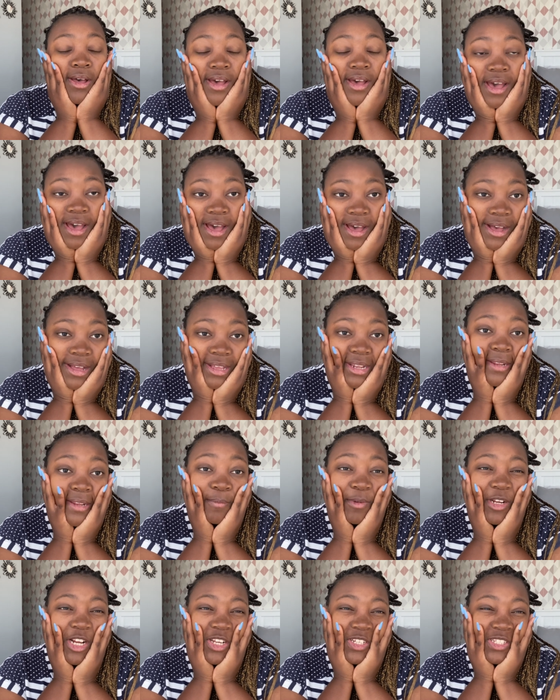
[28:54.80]
let
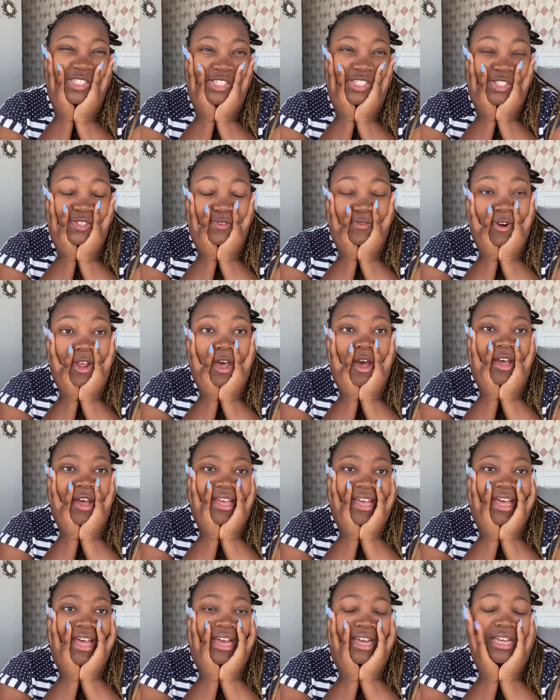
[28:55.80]
me close this vlog,
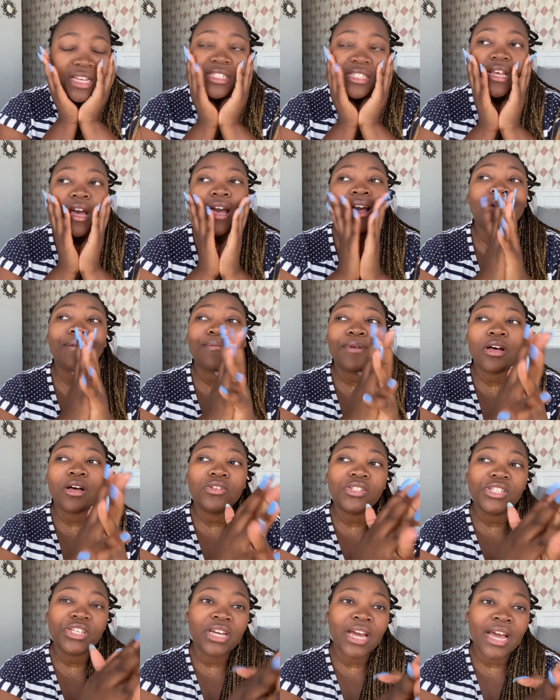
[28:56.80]
guys. Um, I'll
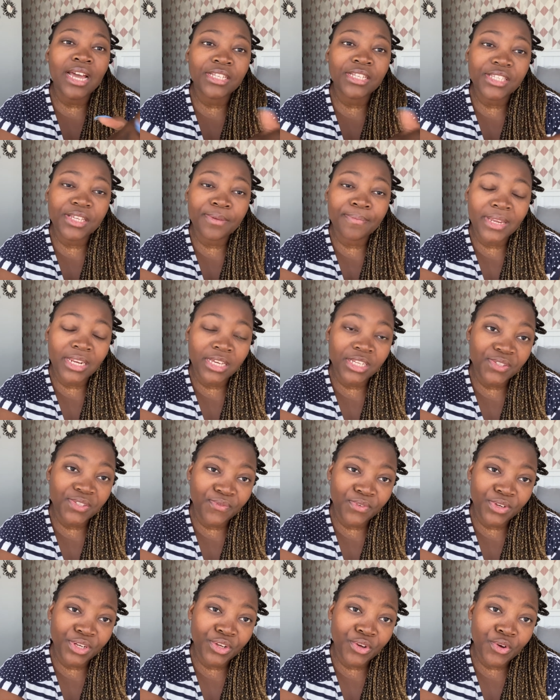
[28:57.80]
see you guys in my next
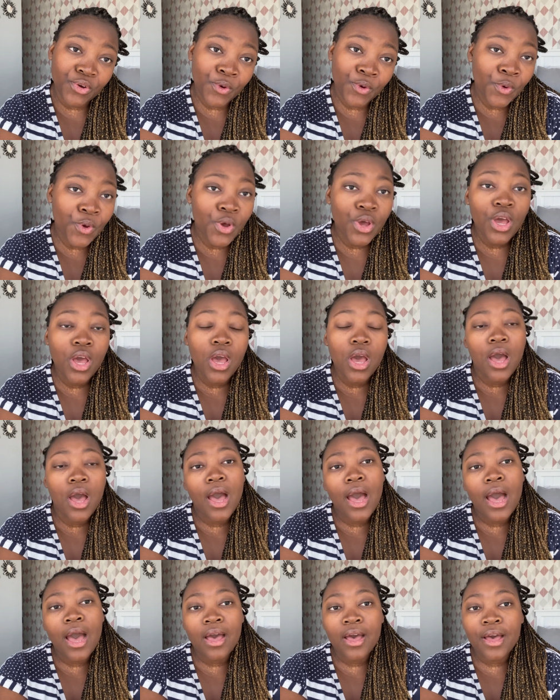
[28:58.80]
video.
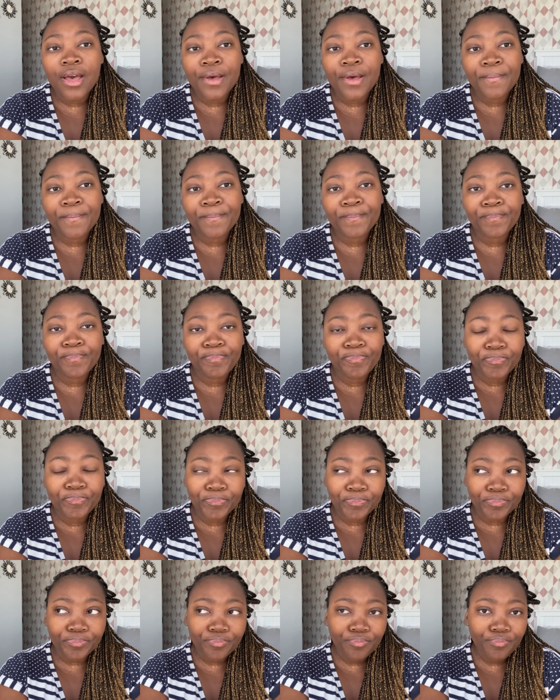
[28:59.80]
Um,
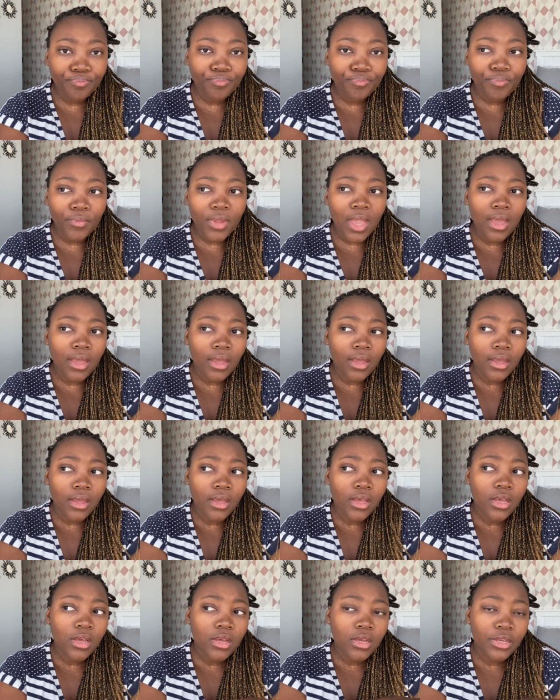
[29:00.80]

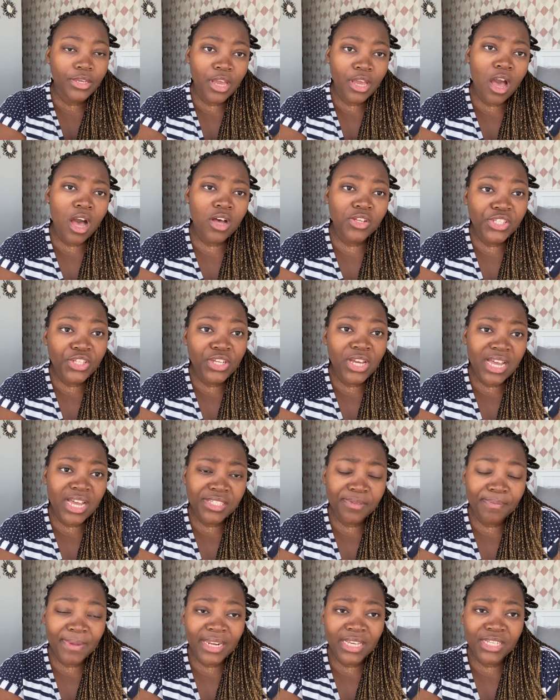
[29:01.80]
yeah, I'll see you guys
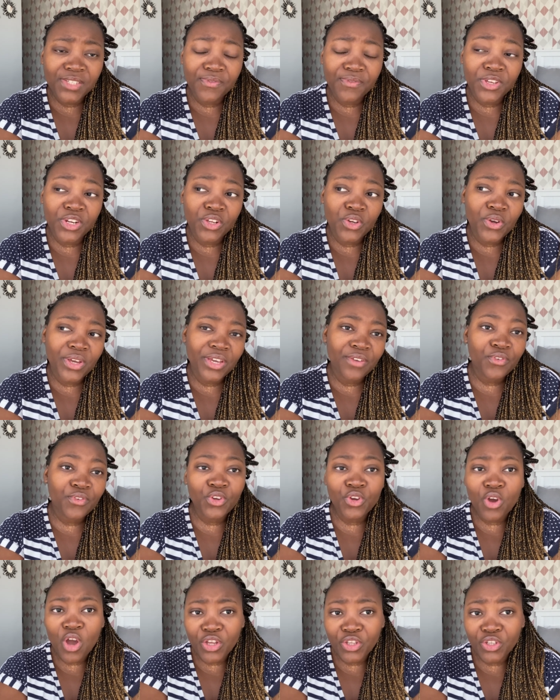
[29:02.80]
in my next video. If
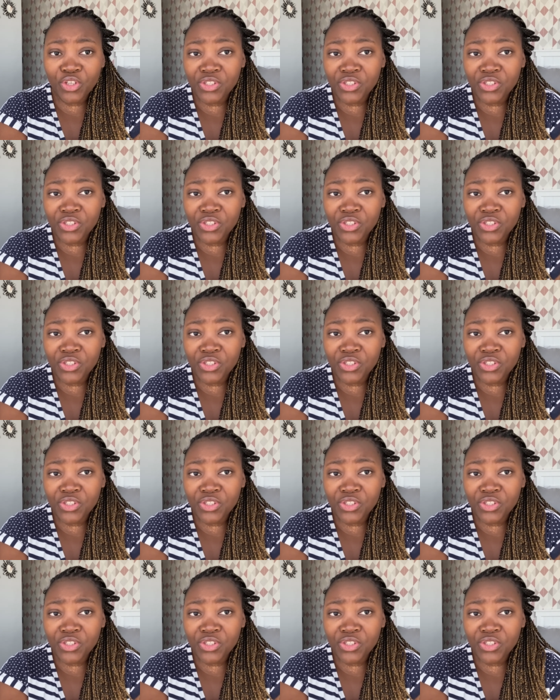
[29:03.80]
you are new